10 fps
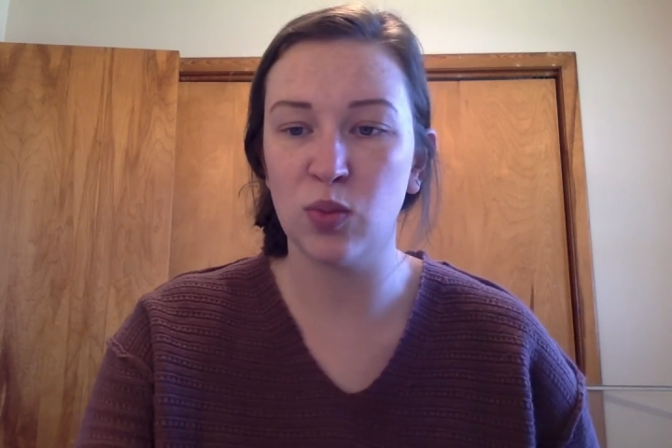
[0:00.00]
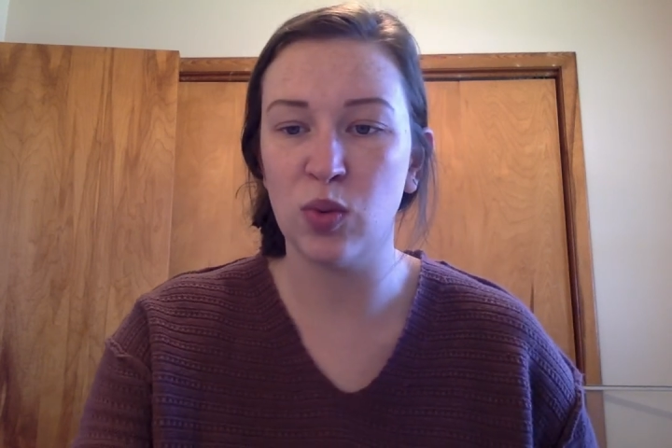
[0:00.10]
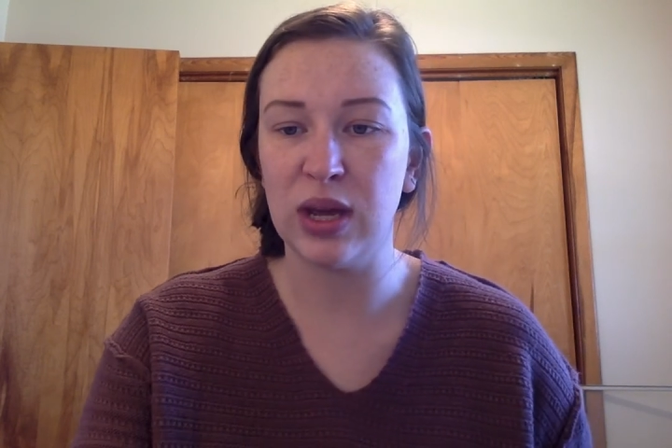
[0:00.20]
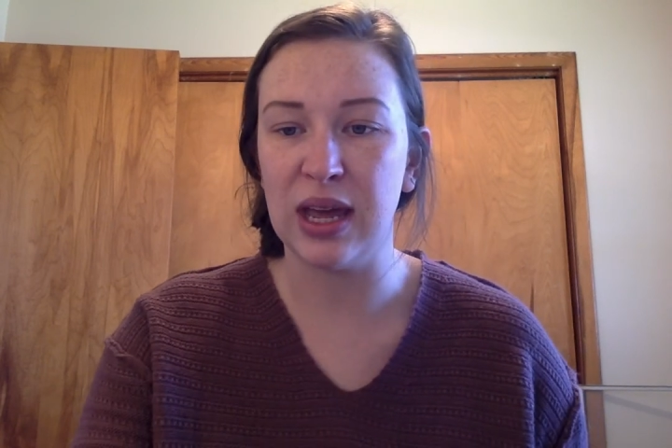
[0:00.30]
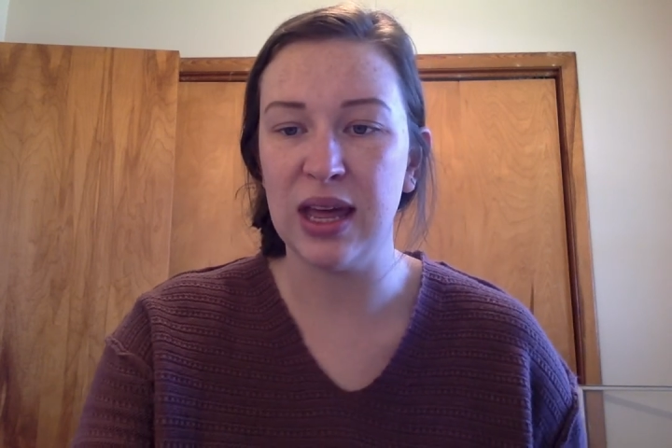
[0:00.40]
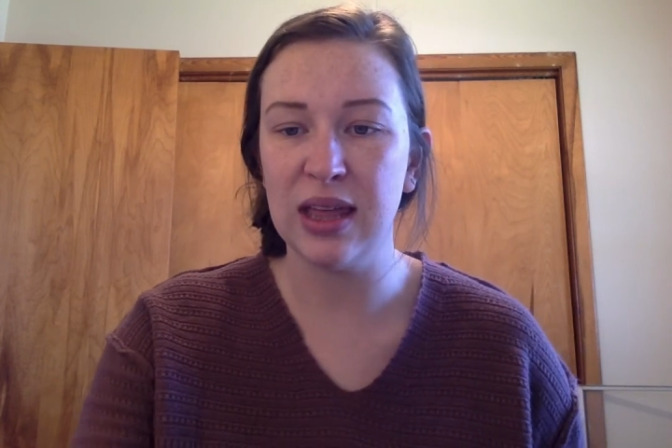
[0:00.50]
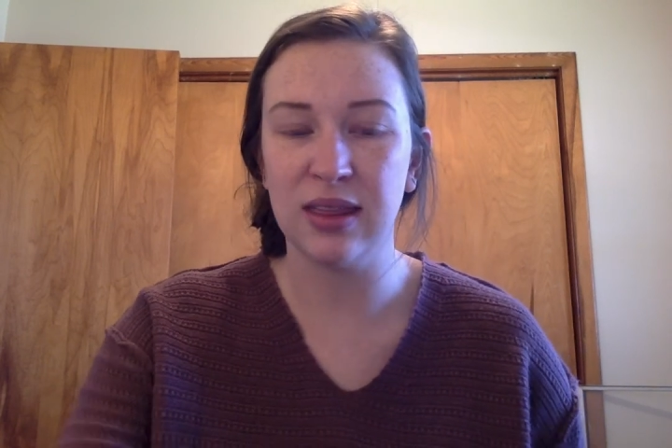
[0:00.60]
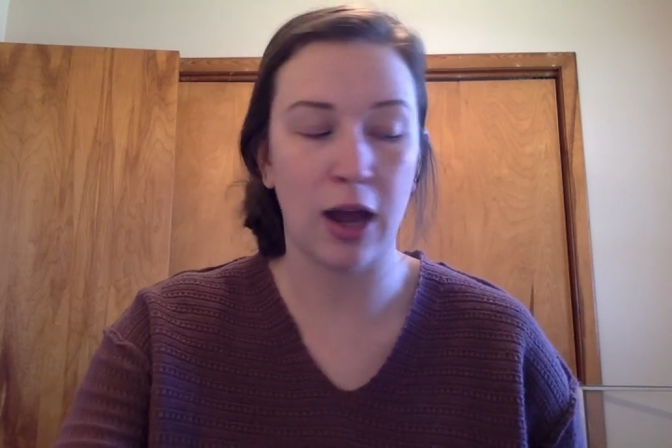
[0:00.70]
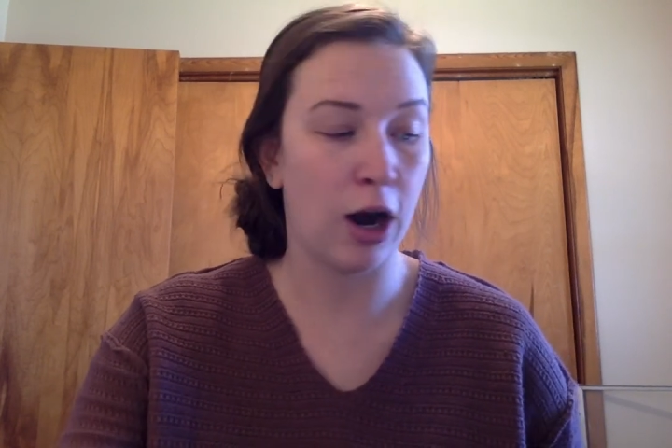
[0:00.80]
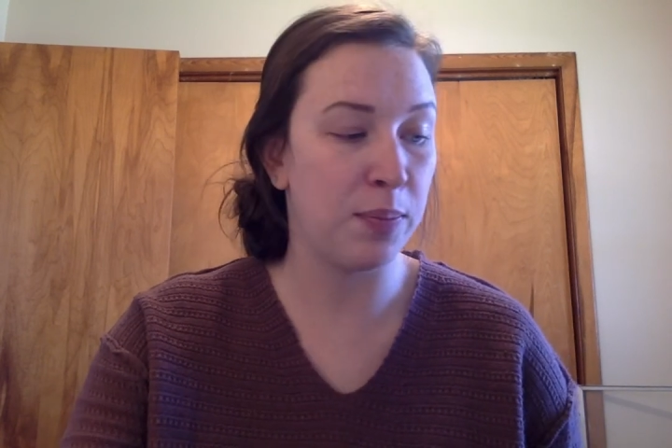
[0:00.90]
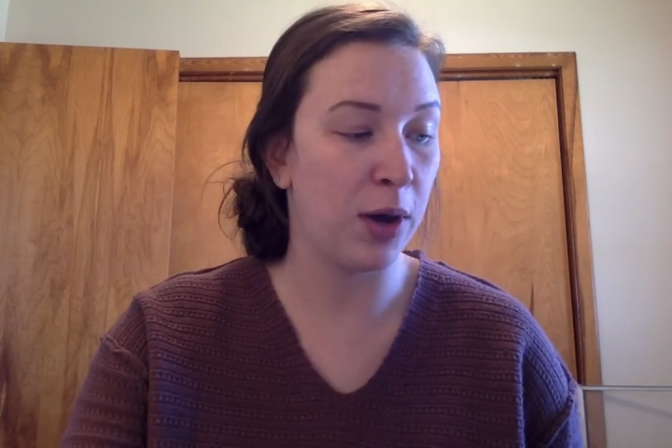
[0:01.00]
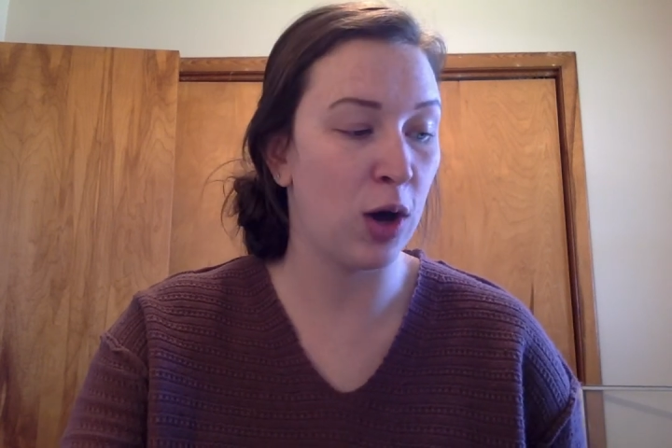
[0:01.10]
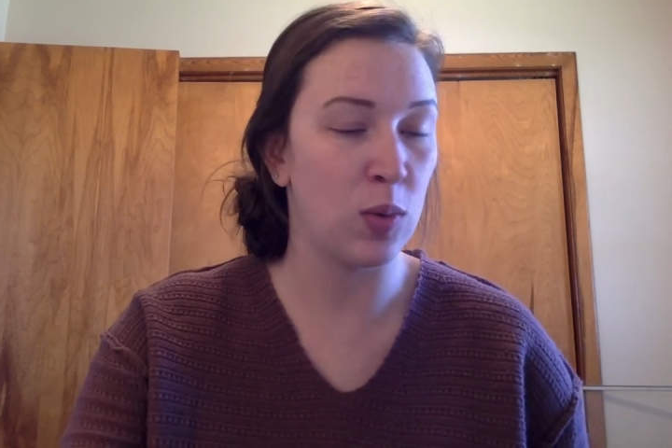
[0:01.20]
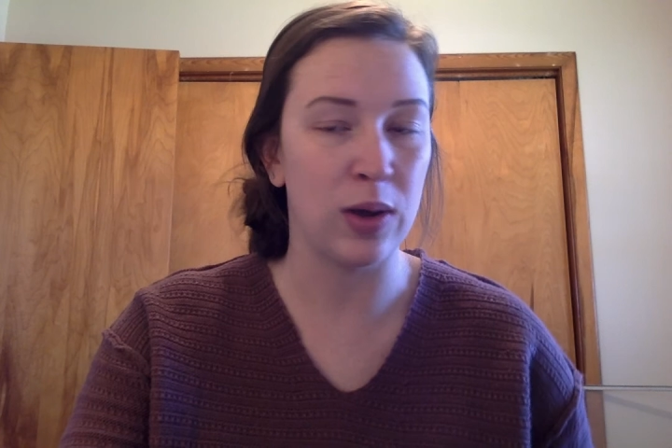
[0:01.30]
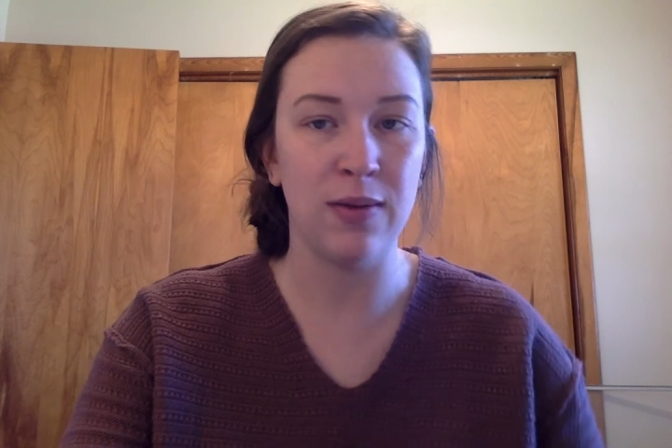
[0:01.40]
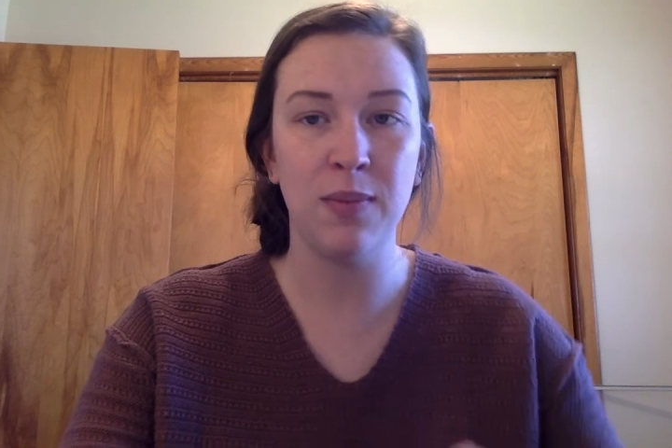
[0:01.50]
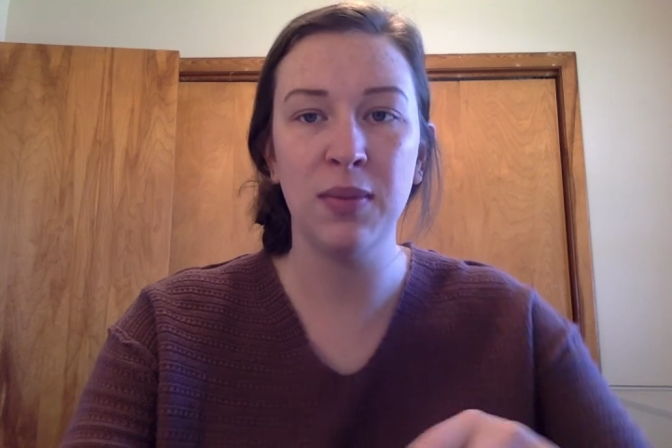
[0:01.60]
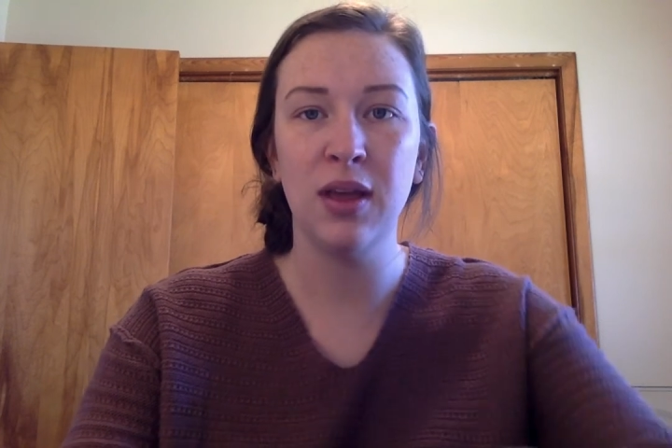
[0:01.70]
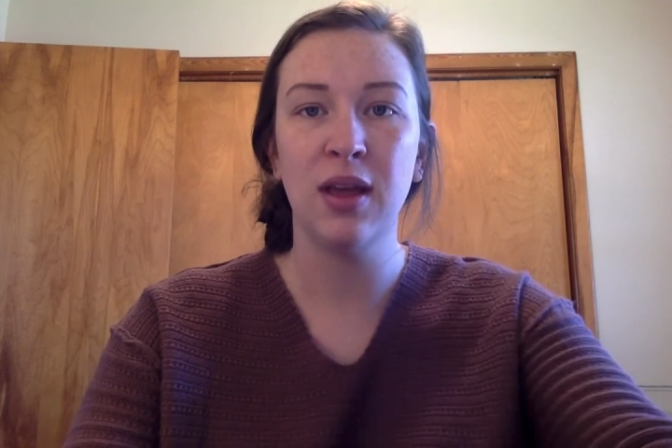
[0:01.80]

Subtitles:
with our poem.